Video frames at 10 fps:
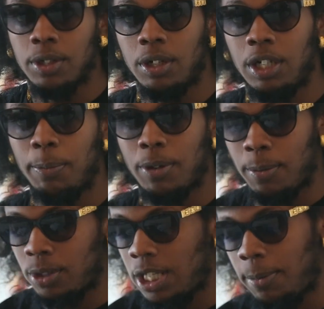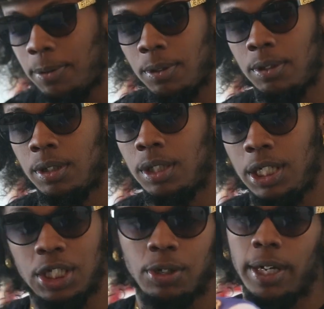use only promo sample?
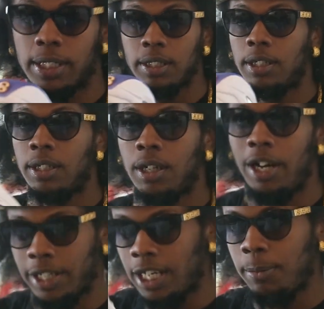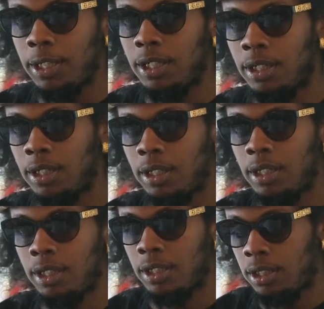These are crazy. Are you kidding me?
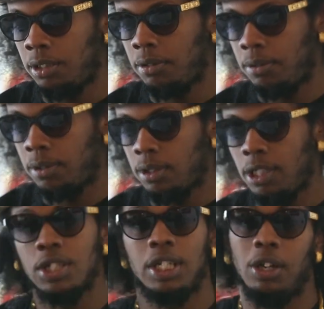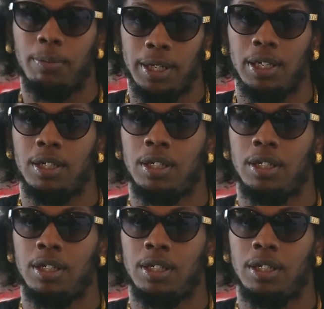These are dope, man.